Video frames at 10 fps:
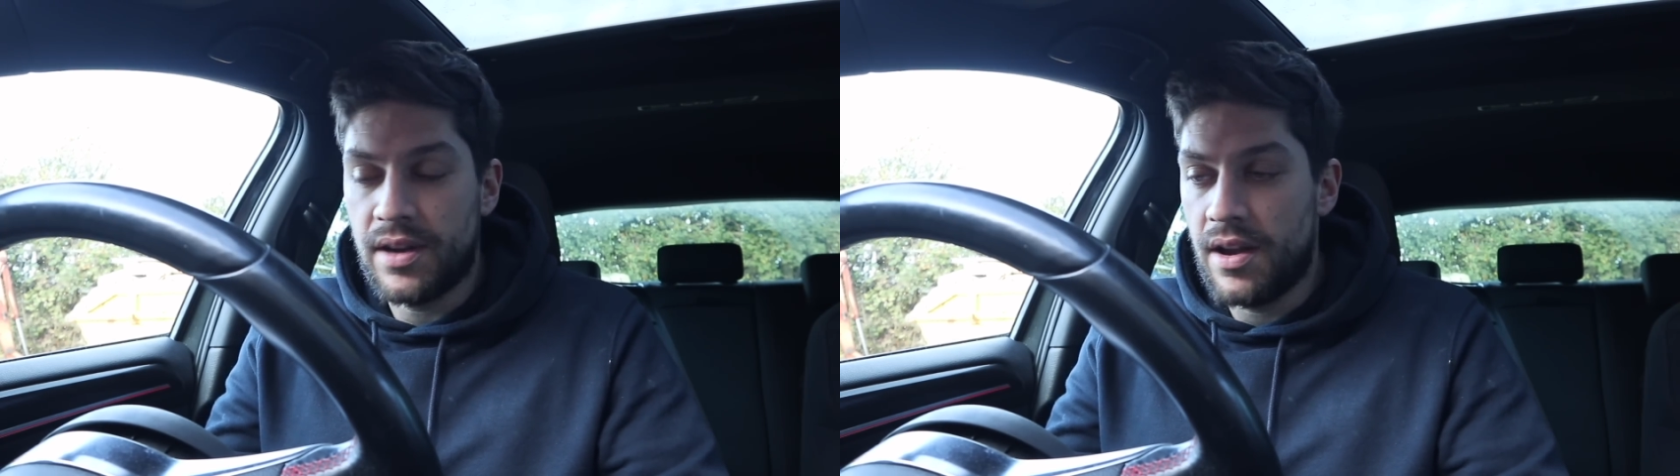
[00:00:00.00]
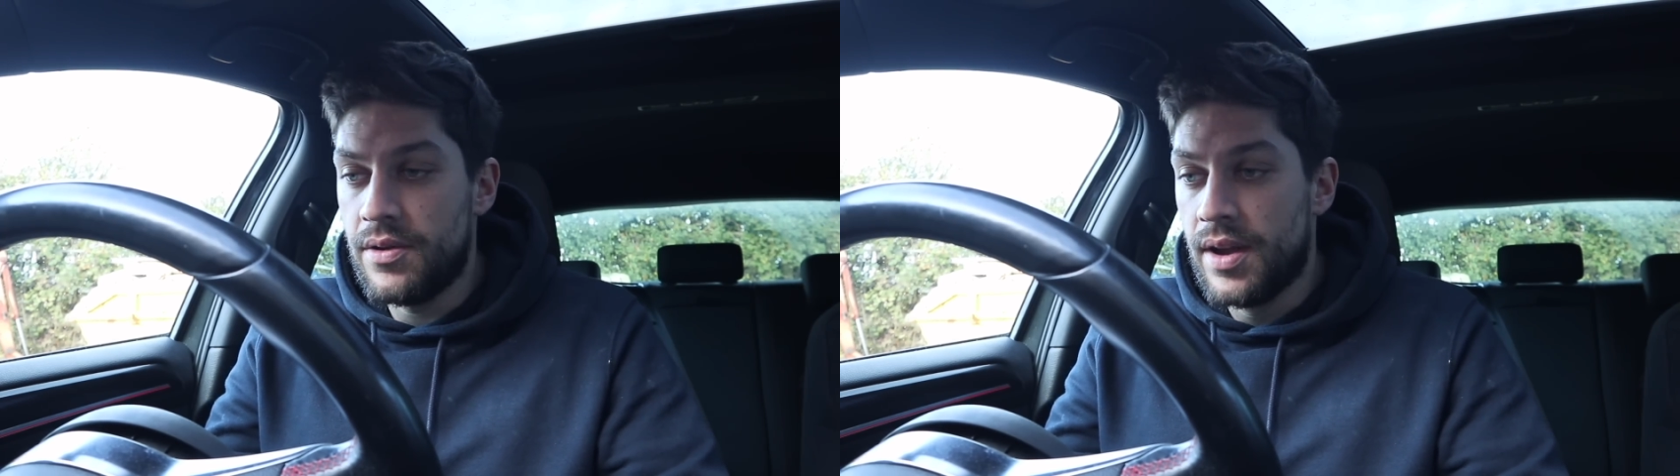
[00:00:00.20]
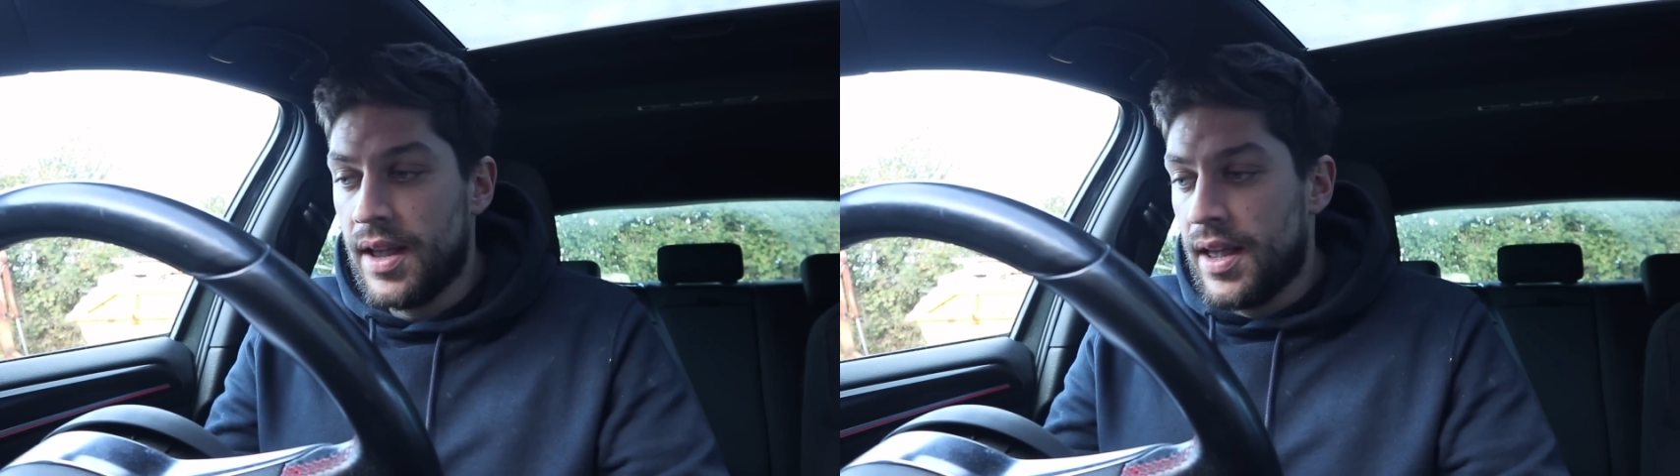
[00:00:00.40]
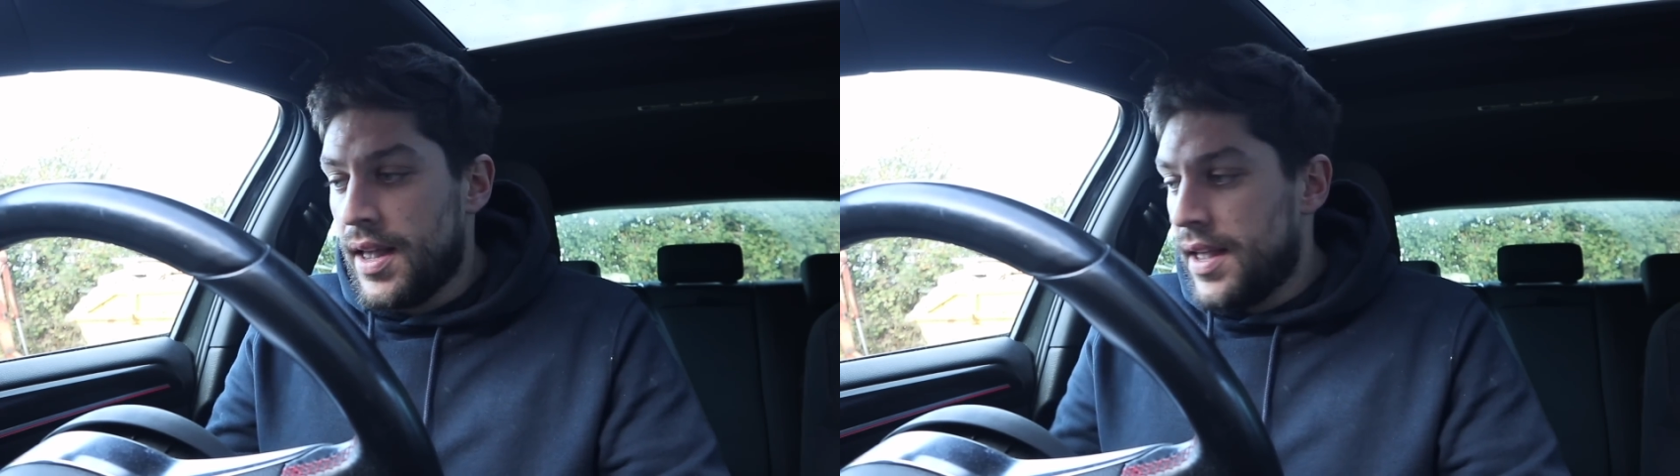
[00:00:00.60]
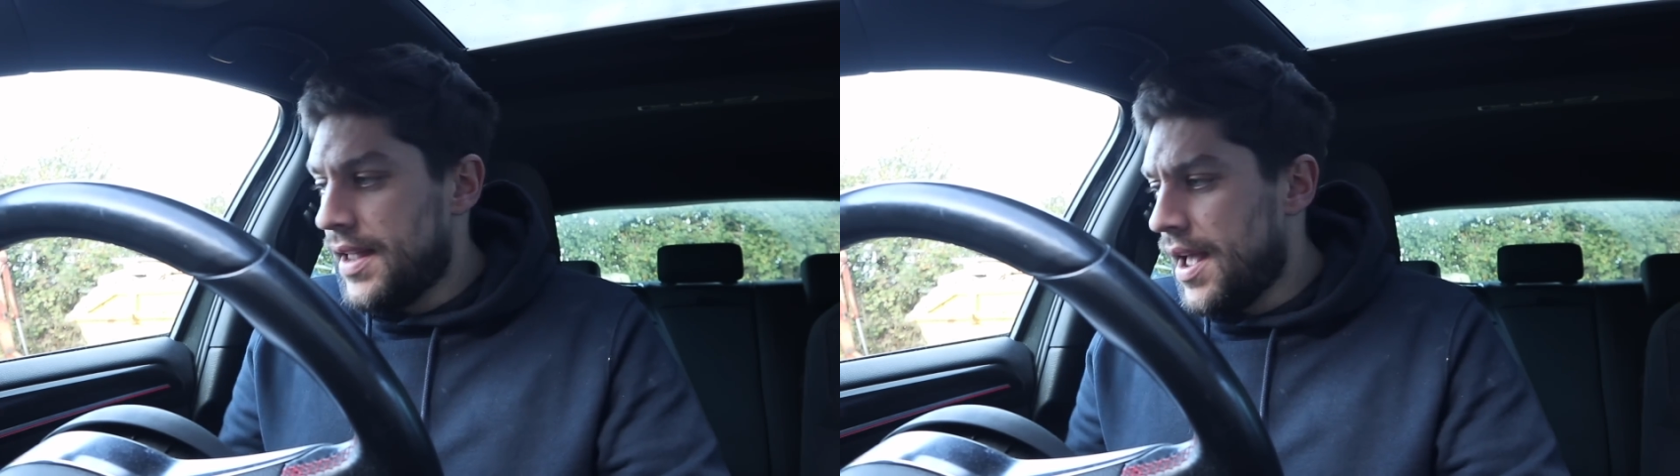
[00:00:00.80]
So
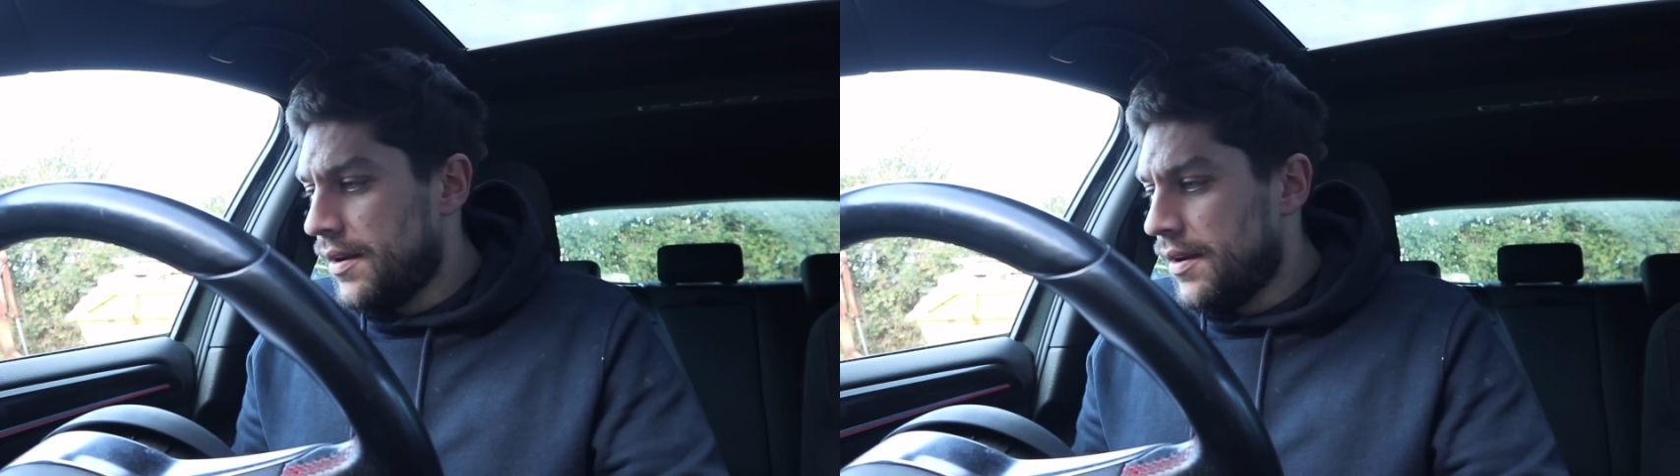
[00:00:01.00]
yeah,